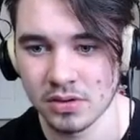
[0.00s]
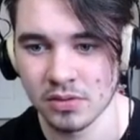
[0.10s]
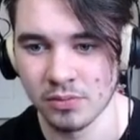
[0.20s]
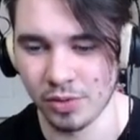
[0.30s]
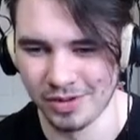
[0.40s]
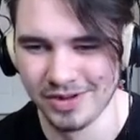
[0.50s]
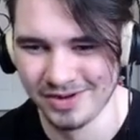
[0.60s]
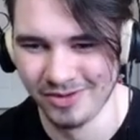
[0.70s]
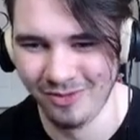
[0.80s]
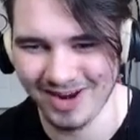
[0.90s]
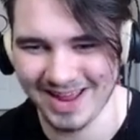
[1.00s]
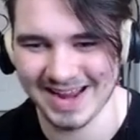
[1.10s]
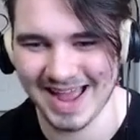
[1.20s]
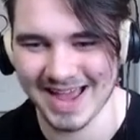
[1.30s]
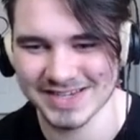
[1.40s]
What? I had
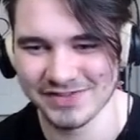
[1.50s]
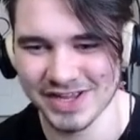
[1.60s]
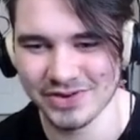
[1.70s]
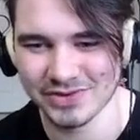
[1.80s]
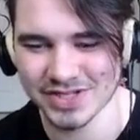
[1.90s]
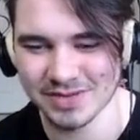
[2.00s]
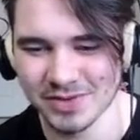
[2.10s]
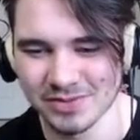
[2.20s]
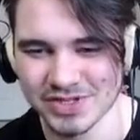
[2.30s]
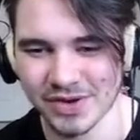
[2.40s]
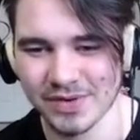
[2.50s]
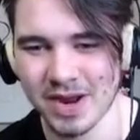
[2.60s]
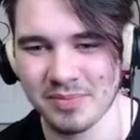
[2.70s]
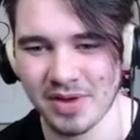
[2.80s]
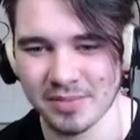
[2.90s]
to activate you or something? What's going
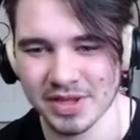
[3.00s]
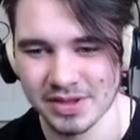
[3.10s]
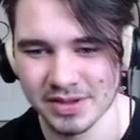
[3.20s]
on, Poppy?